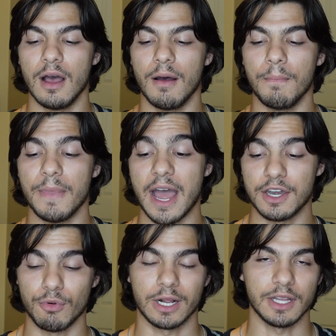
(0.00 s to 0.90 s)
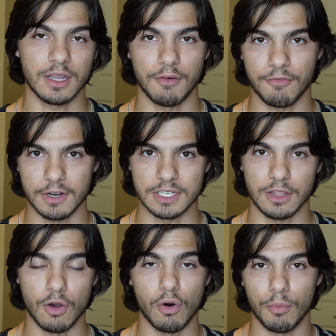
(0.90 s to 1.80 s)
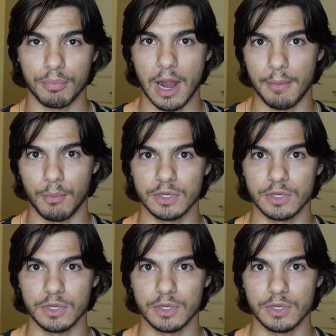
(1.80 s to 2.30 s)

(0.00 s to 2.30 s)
not directly confronting the whole problem,